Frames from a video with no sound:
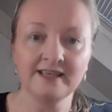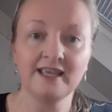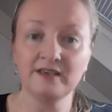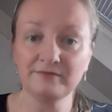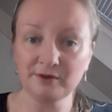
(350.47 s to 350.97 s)

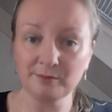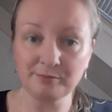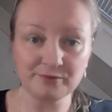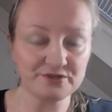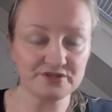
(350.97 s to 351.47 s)
If a
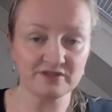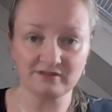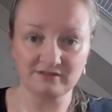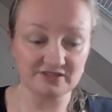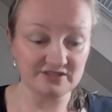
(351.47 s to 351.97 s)

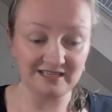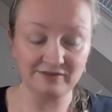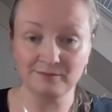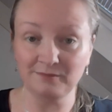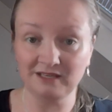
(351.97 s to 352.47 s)
person doesn't
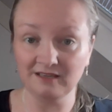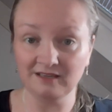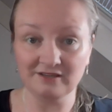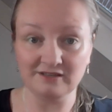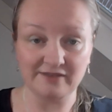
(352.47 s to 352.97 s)
even mean,
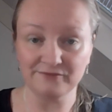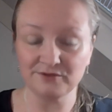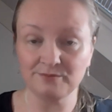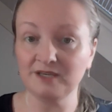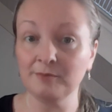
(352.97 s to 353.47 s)
have to
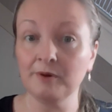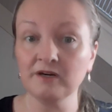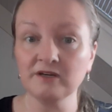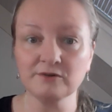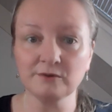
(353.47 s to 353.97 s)
be a
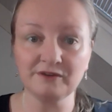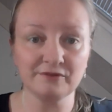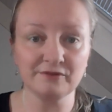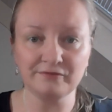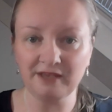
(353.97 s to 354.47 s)
partner or
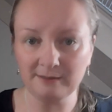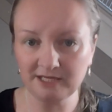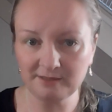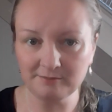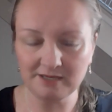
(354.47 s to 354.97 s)
even a
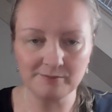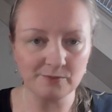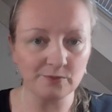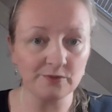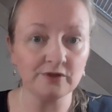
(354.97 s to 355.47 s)
family member
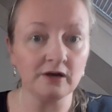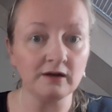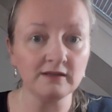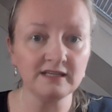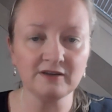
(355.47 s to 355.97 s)
or a
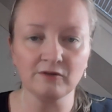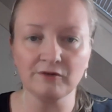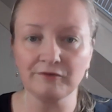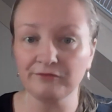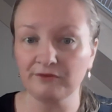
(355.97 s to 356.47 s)
colleague
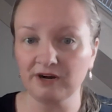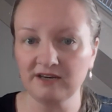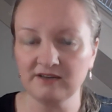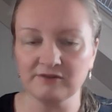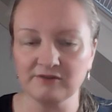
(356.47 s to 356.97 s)
or a
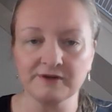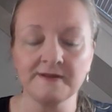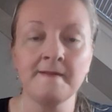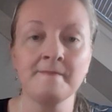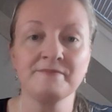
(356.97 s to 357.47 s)
friend or
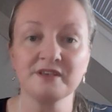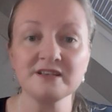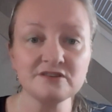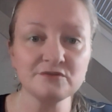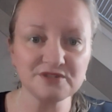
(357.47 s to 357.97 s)

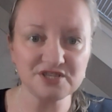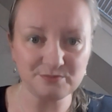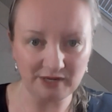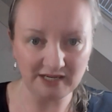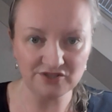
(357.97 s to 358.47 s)
doesn't
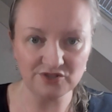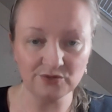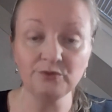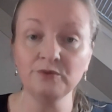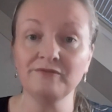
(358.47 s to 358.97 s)
respect you,
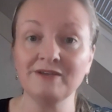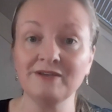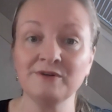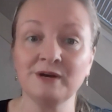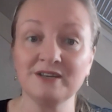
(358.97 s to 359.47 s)
you have
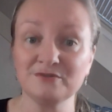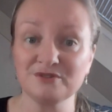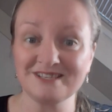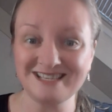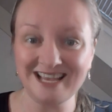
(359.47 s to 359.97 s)
every right to
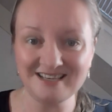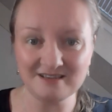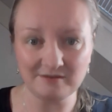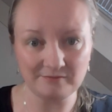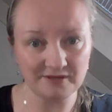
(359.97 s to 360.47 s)
say
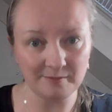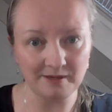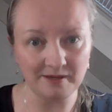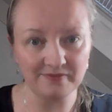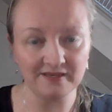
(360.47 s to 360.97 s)
something
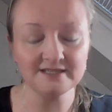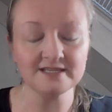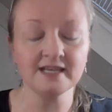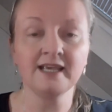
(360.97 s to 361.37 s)
about that.